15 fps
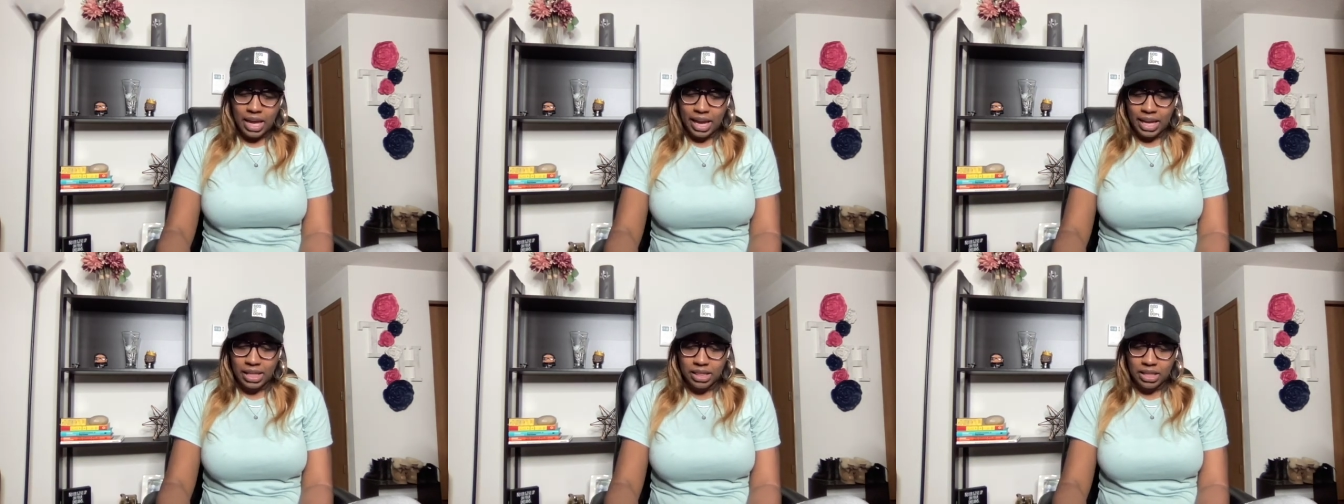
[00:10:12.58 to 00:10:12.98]

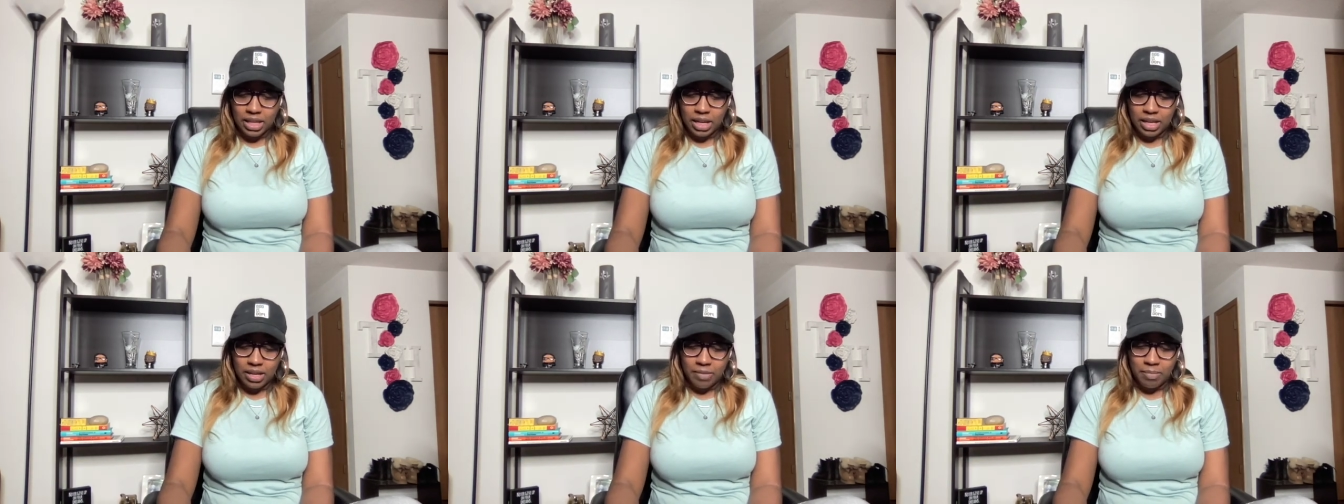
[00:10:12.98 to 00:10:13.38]
And
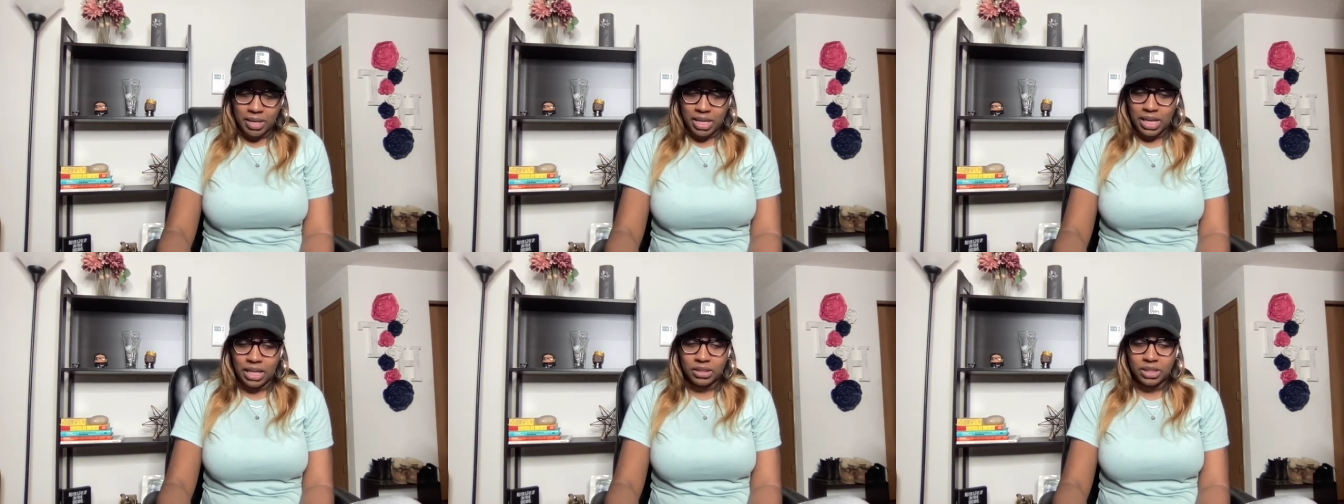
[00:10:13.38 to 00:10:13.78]
then
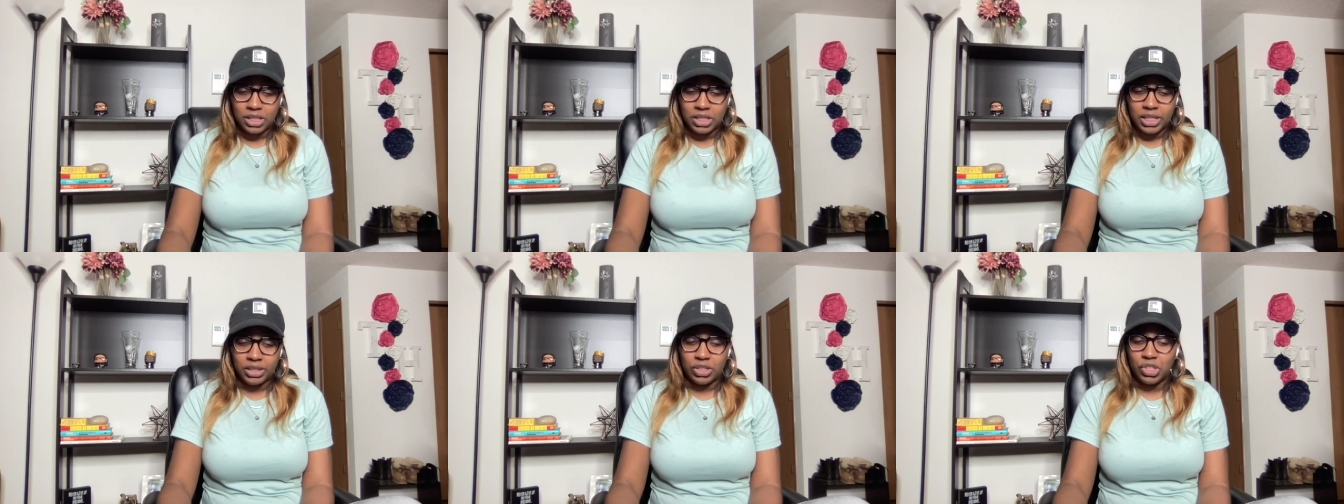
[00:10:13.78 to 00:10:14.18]
Michaela
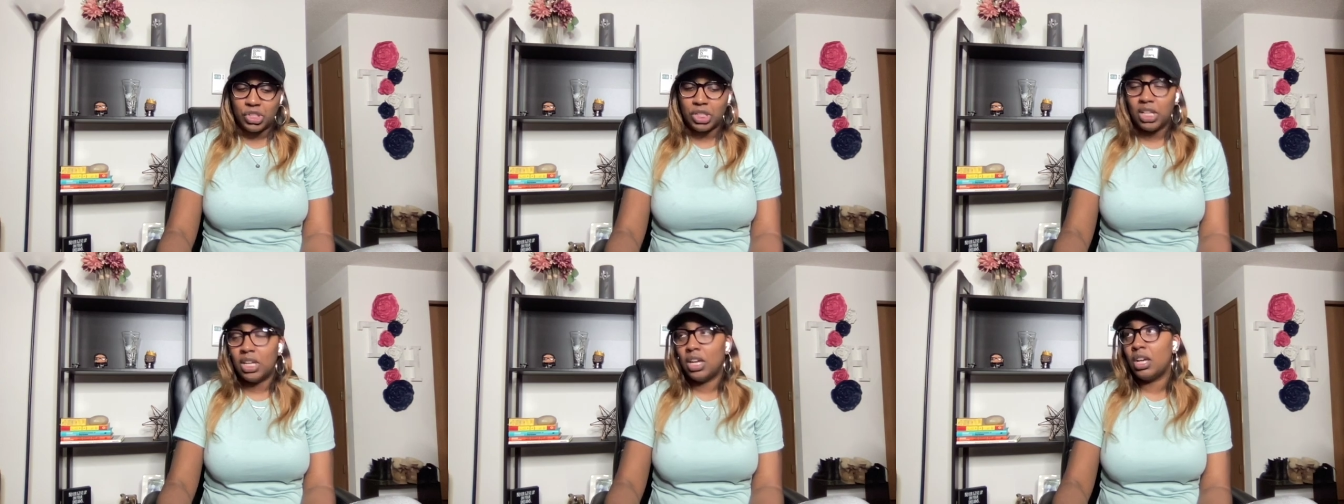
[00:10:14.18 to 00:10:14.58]
said that
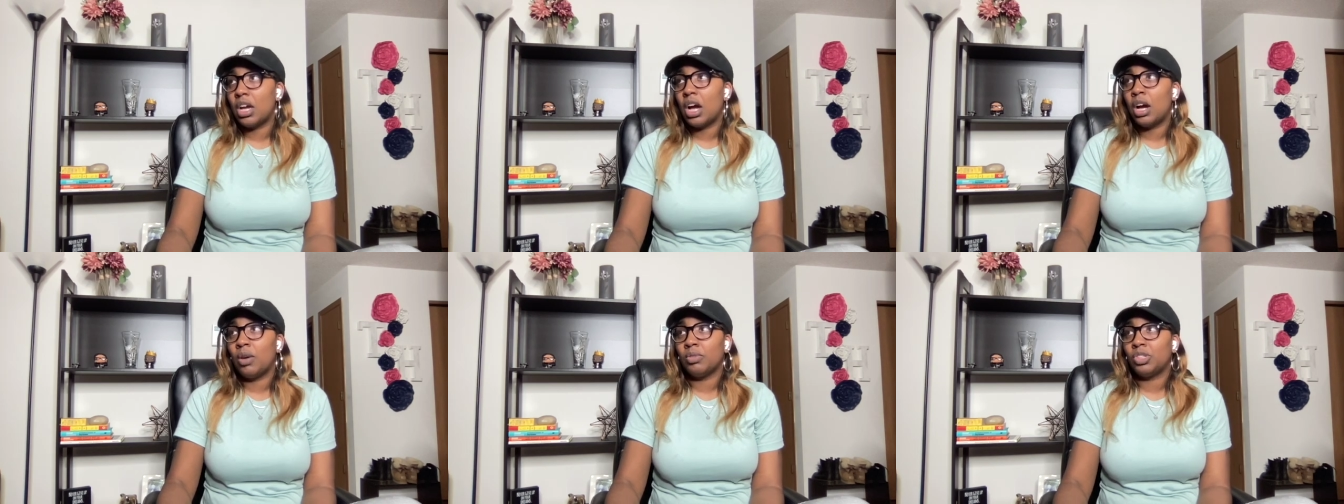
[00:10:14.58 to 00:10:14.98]
she
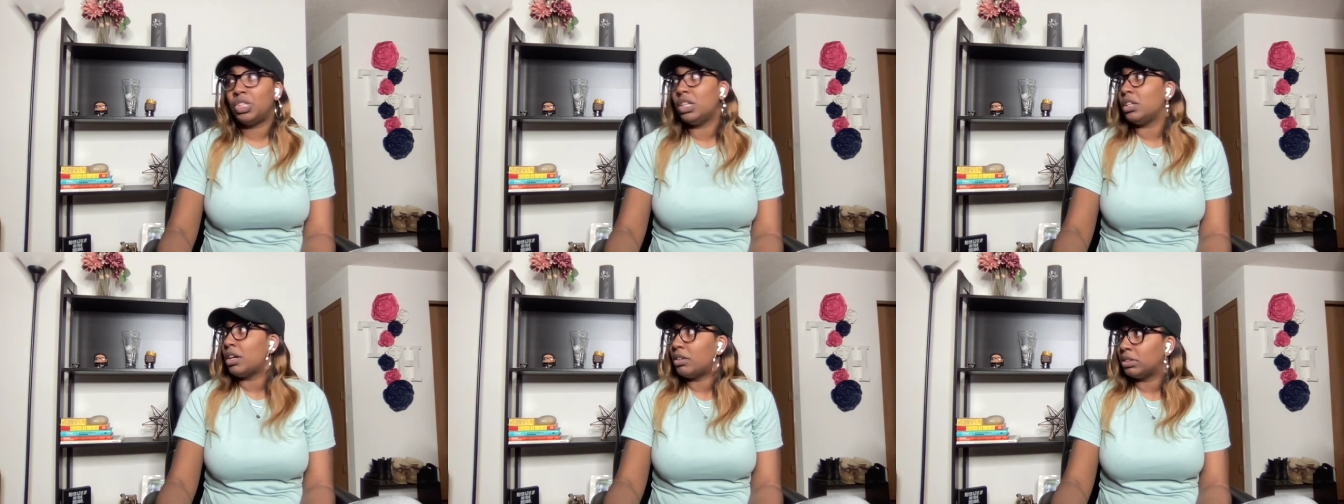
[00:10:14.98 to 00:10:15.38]

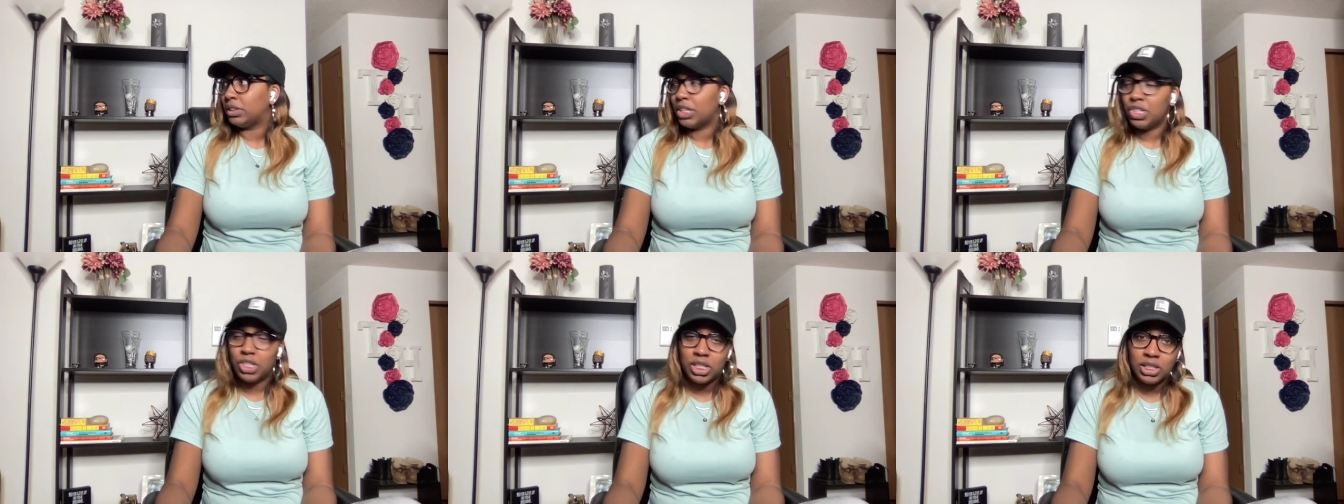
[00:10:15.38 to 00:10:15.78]
knows
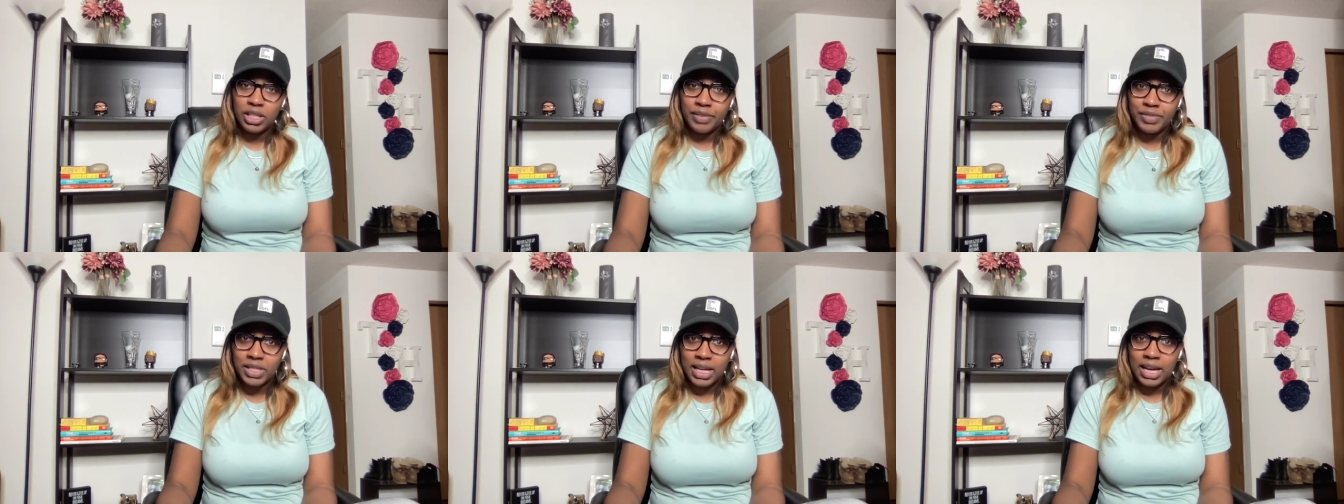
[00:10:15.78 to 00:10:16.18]
that she
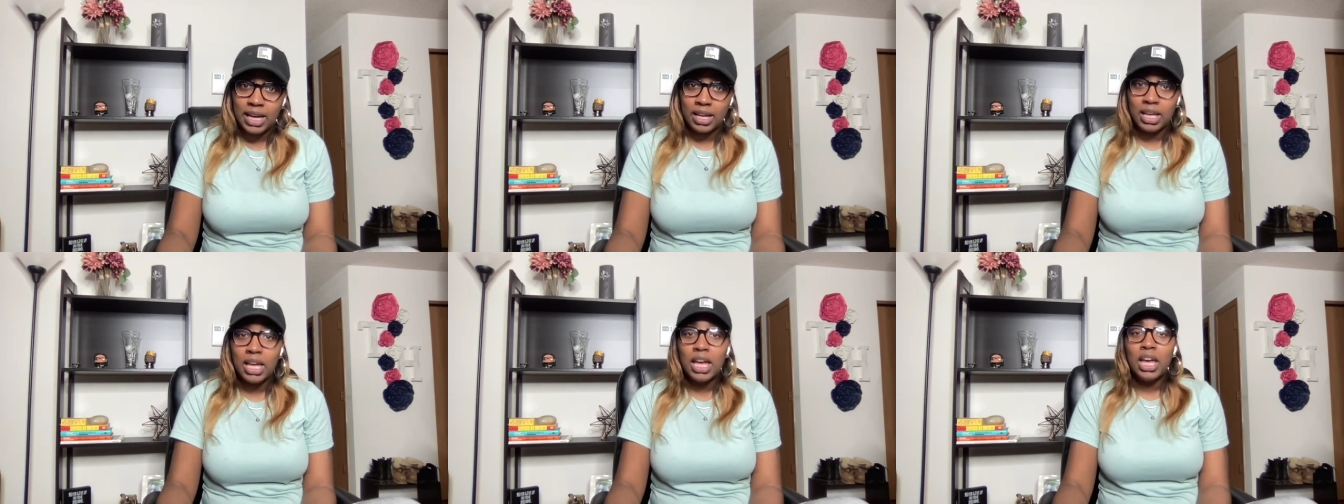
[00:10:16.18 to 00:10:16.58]
loves
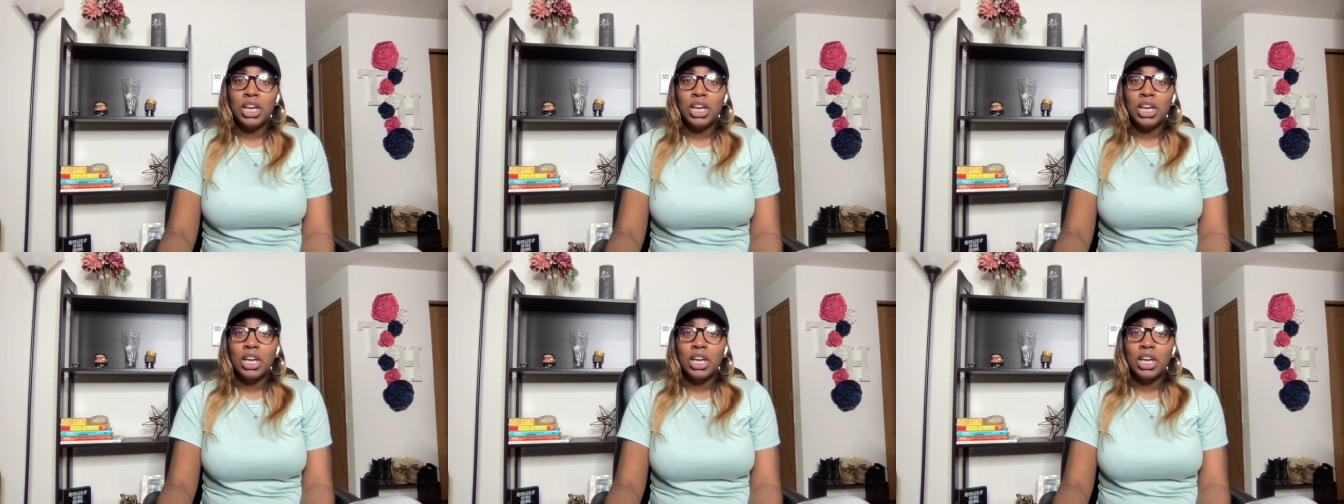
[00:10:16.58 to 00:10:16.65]
Zach.